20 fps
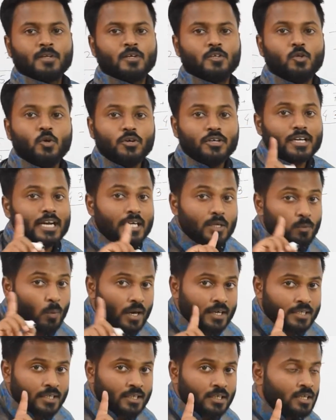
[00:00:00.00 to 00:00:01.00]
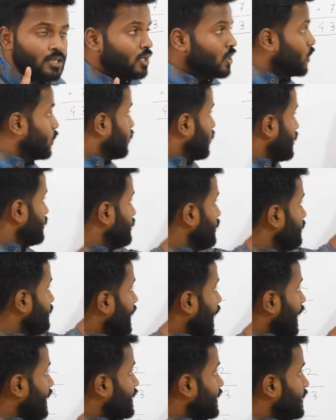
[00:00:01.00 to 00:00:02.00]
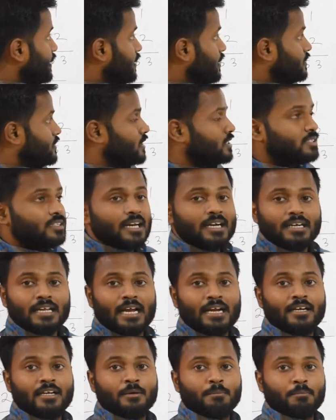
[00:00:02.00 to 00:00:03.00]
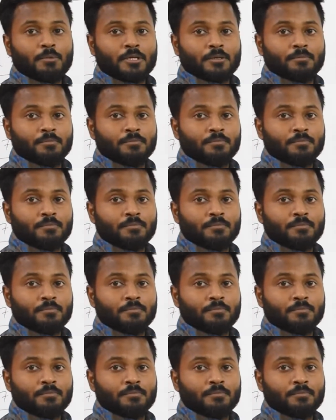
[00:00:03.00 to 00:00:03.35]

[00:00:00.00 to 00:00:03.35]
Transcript: Don't write 1. 1 will be added here. Just write end number.